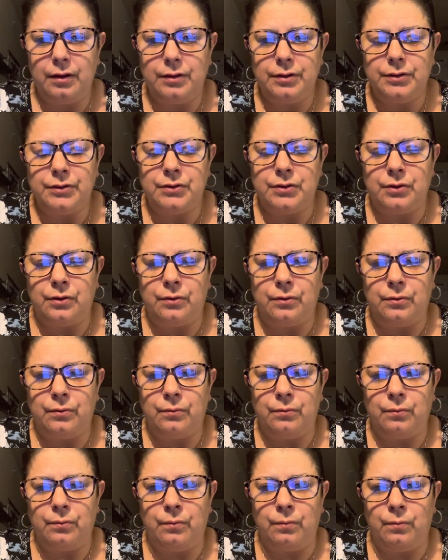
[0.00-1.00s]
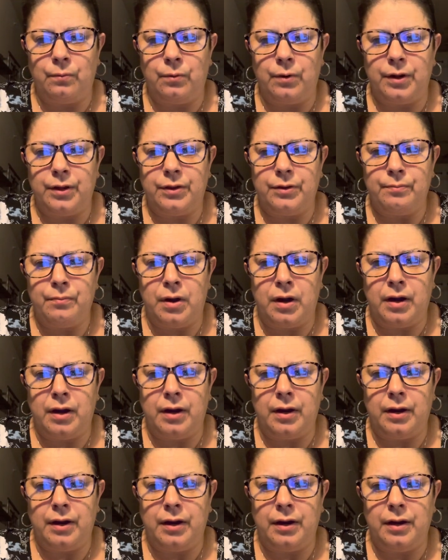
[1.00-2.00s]
So with
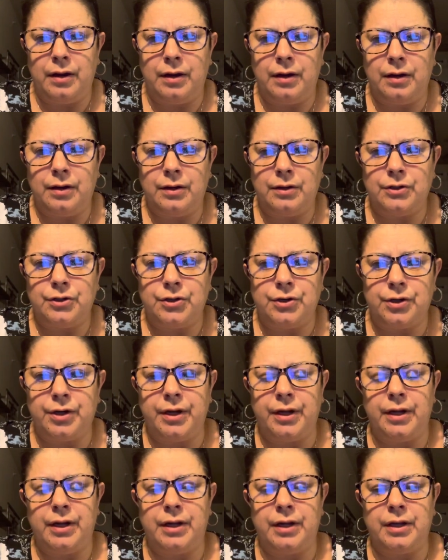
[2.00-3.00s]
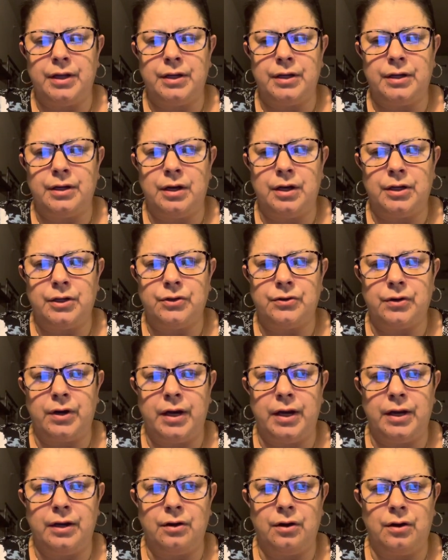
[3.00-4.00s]
my journey in
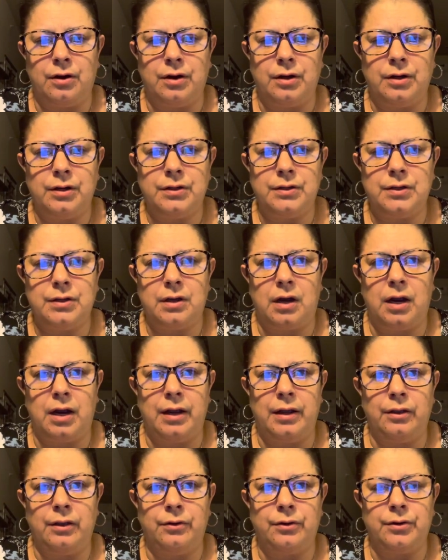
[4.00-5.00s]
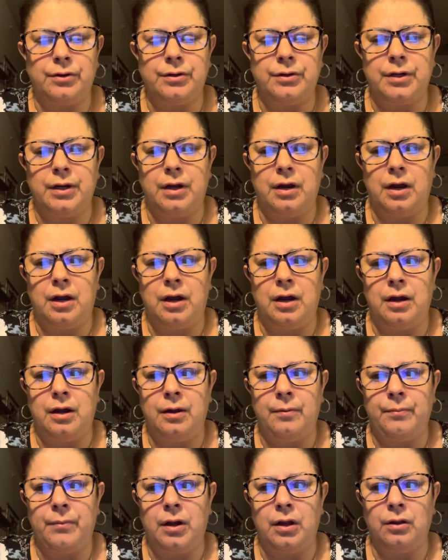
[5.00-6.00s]
training dogs, I learned
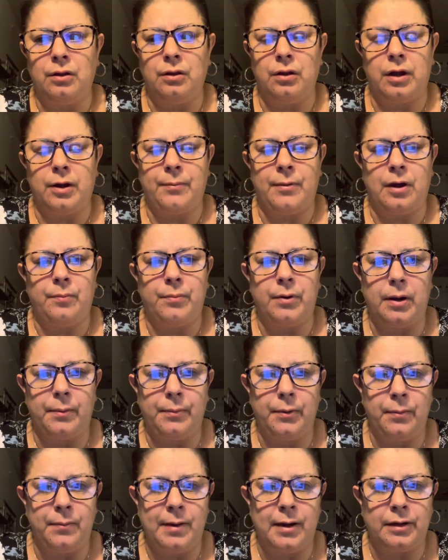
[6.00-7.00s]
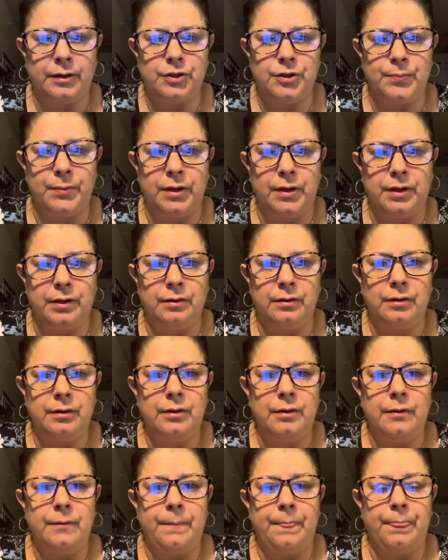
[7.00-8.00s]
a lot about puppy management,
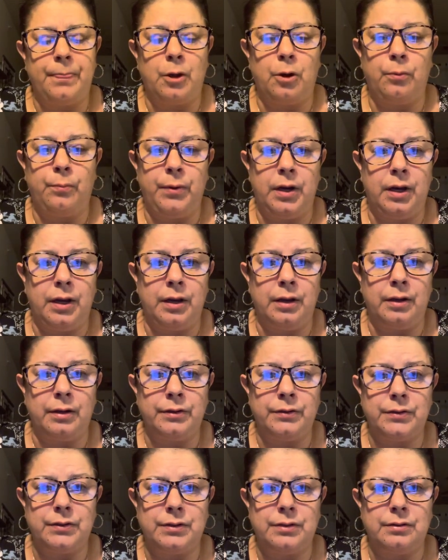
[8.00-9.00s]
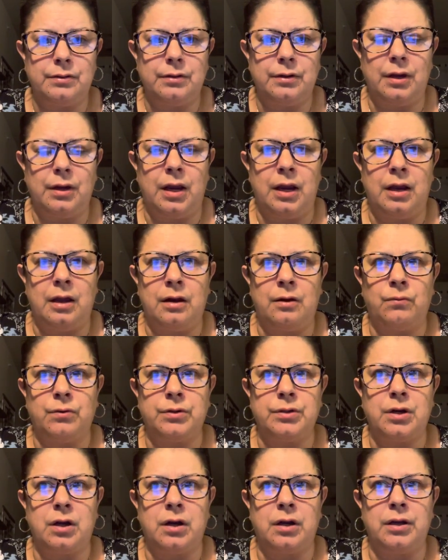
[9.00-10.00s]
obedience, and we're
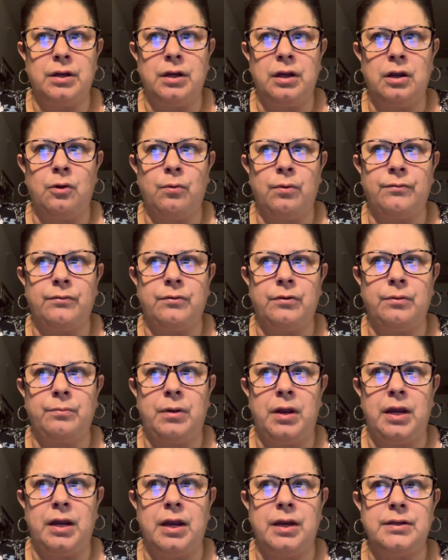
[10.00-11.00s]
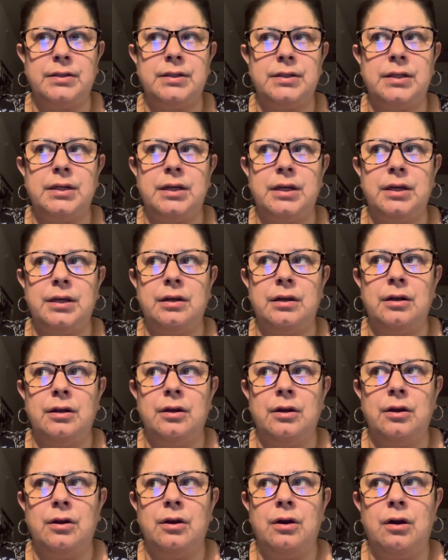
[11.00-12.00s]
talking anywhere from AKC
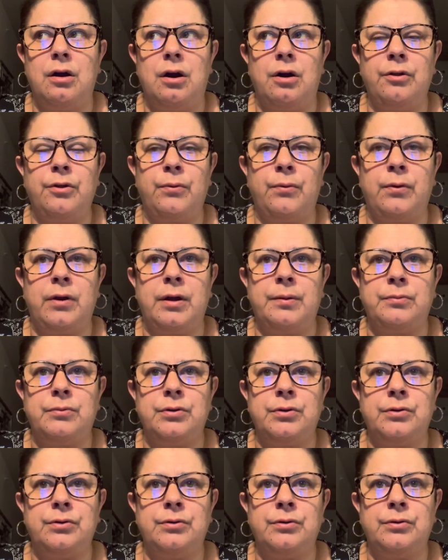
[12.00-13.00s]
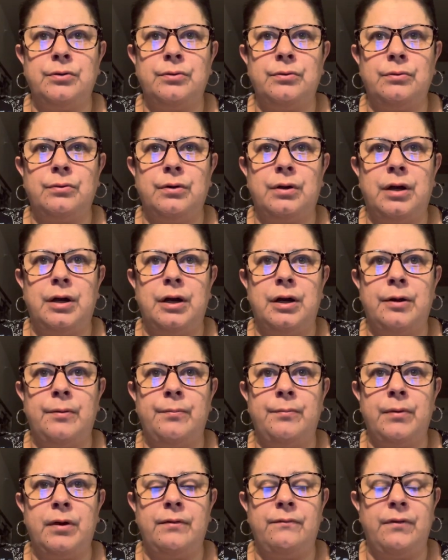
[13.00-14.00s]
all the way up to
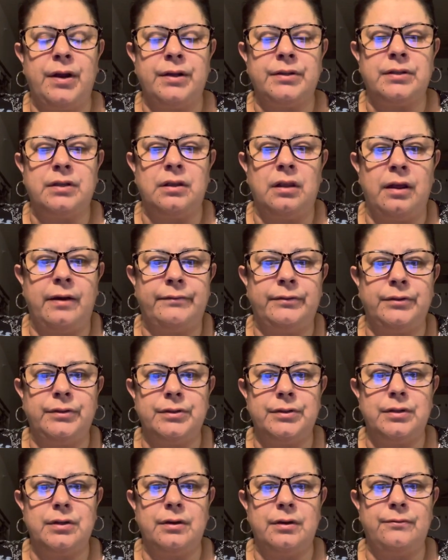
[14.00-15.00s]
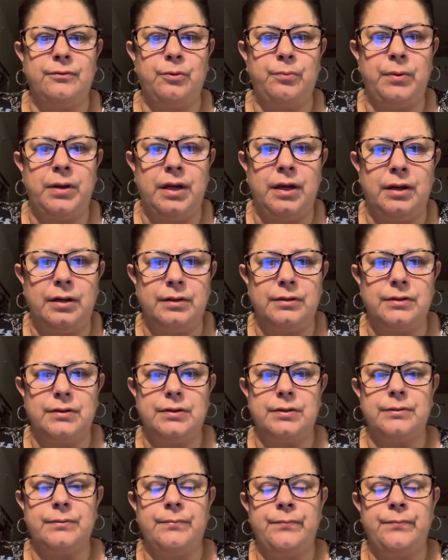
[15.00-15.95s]
advanced levels of obedience.